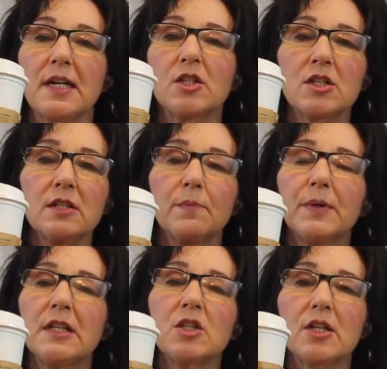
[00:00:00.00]
I just did a
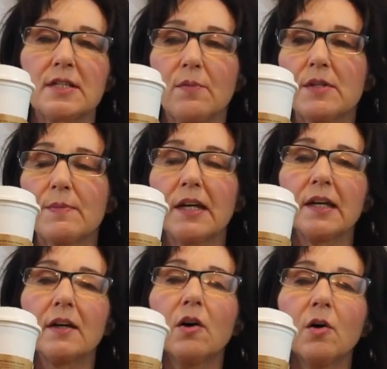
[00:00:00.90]
peach because I was
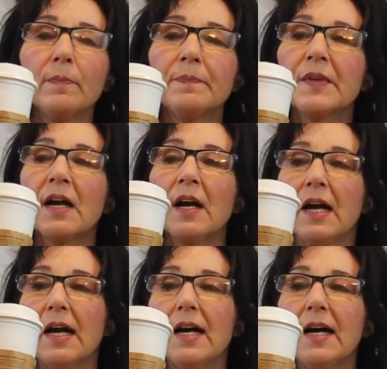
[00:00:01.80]
making it at home.
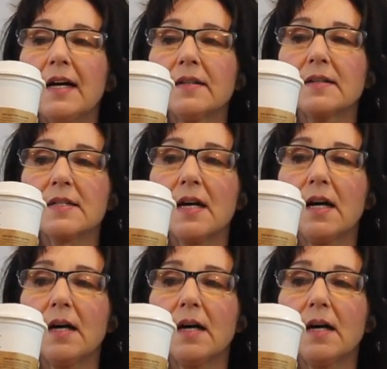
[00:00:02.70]
And